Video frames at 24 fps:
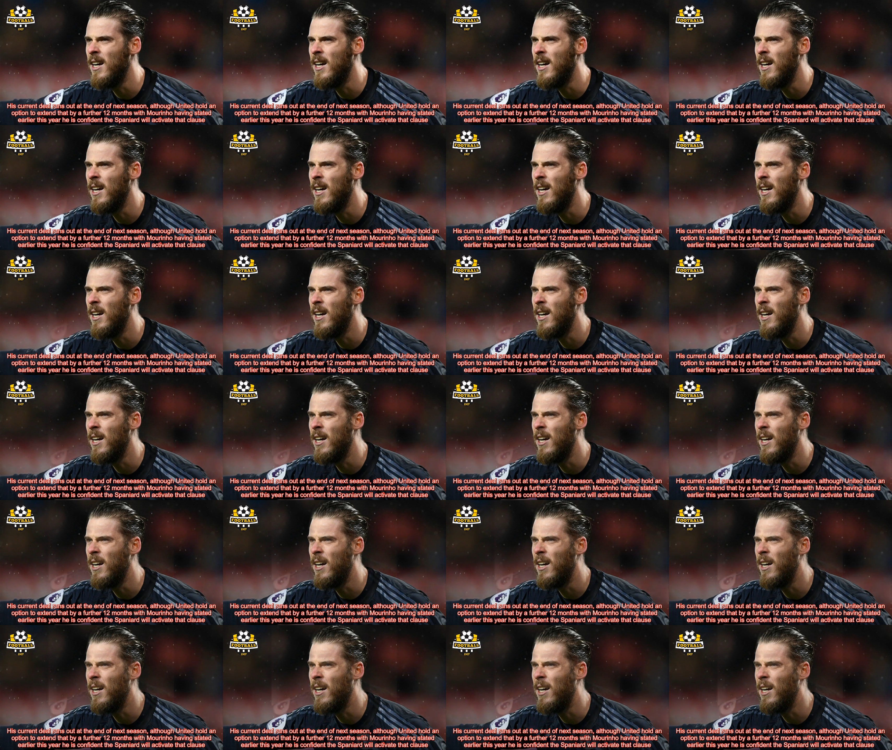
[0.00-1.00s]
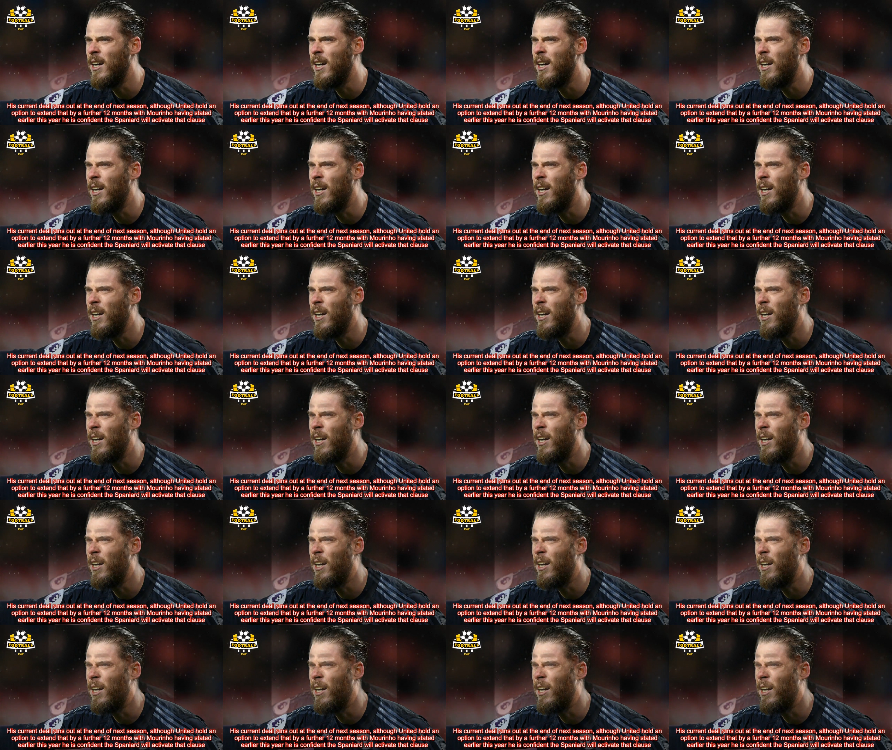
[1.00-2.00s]

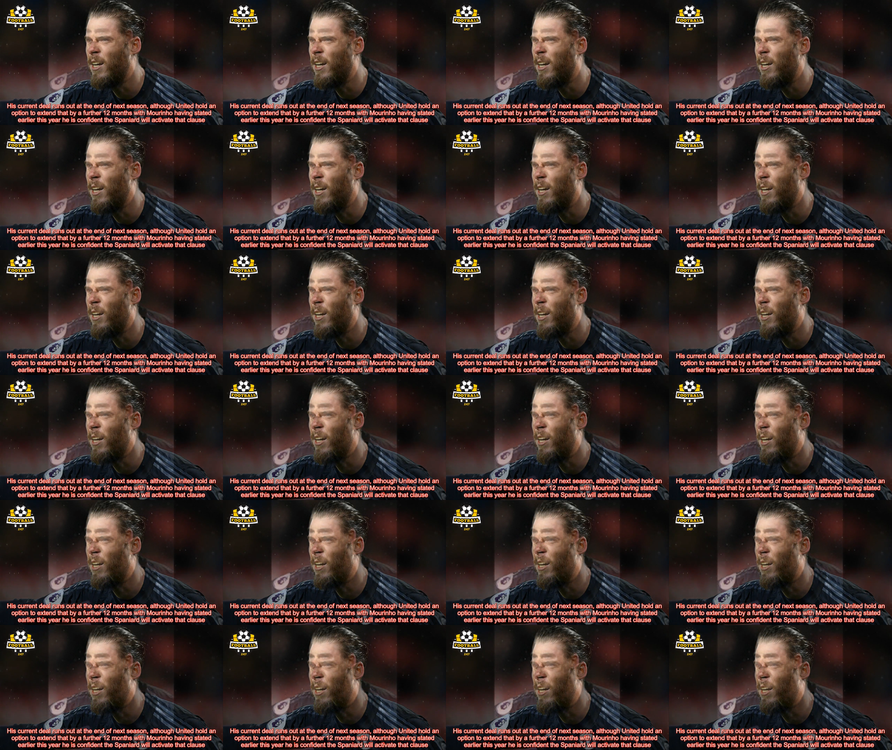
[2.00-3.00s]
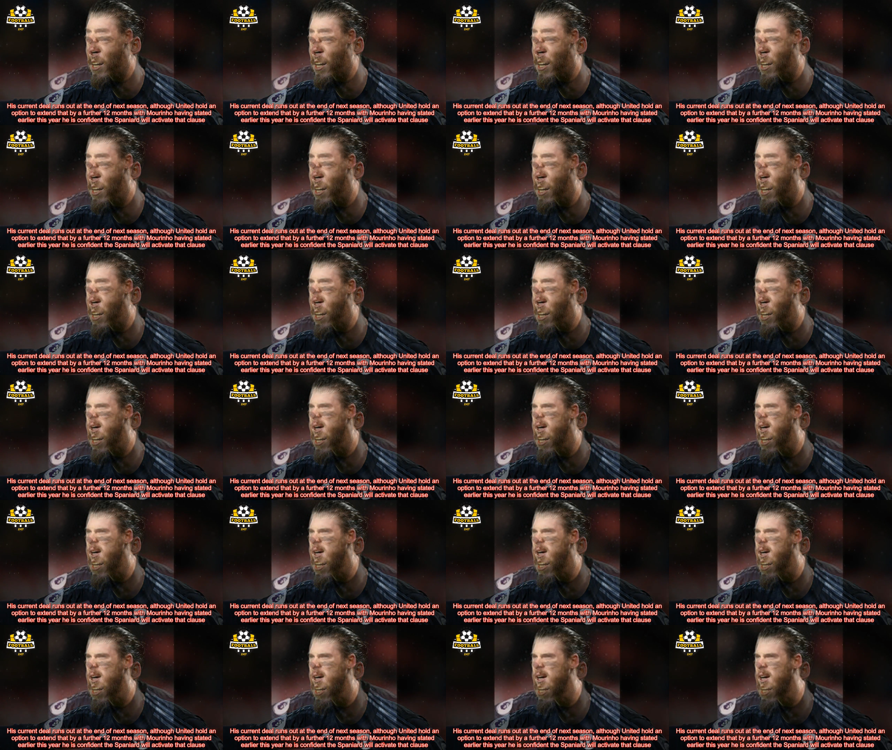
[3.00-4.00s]

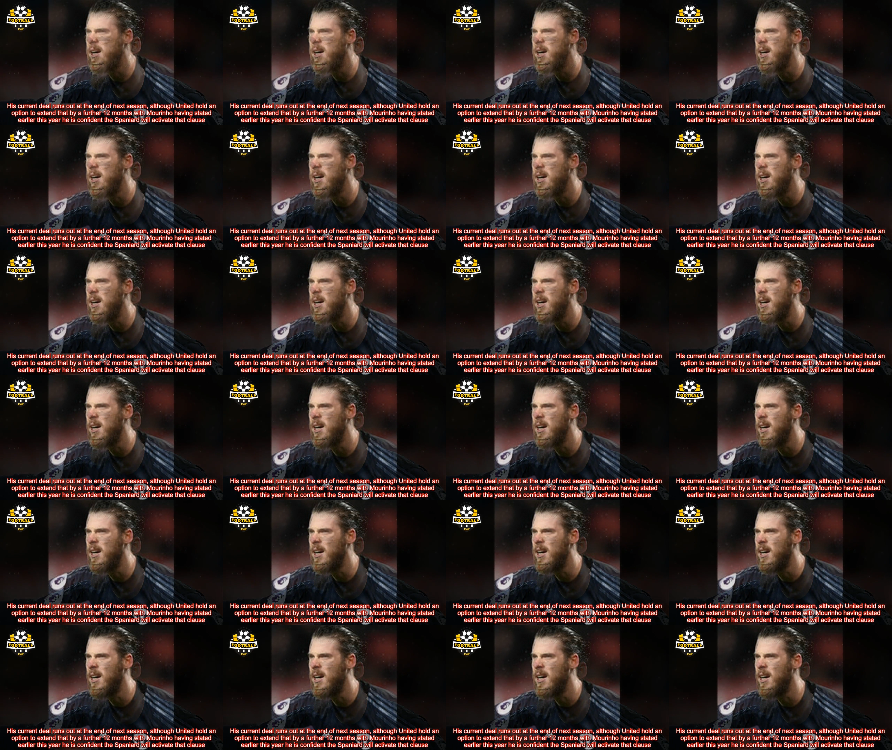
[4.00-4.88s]
[no speech]